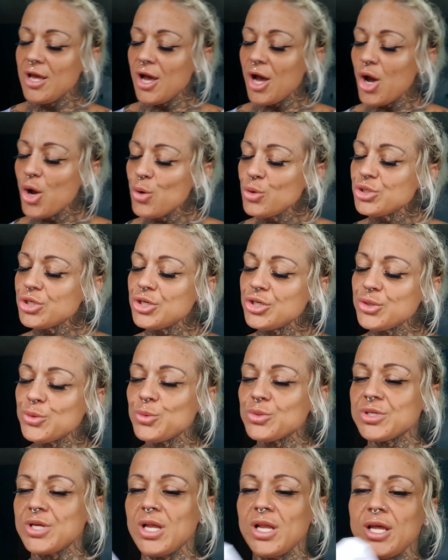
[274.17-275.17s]
Ocean
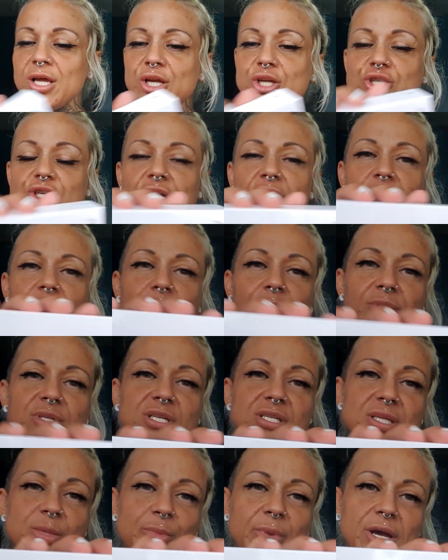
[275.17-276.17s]
Jewels collection. This is
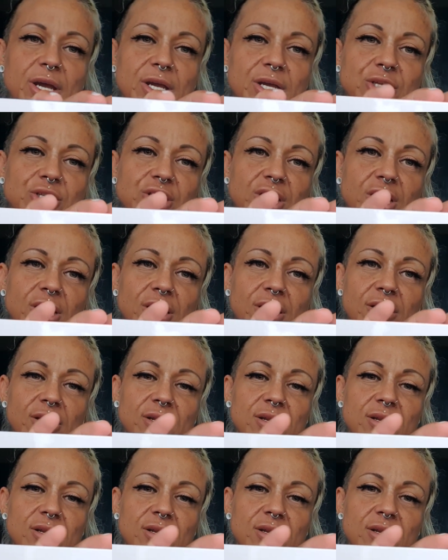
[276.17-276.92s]
the packaging.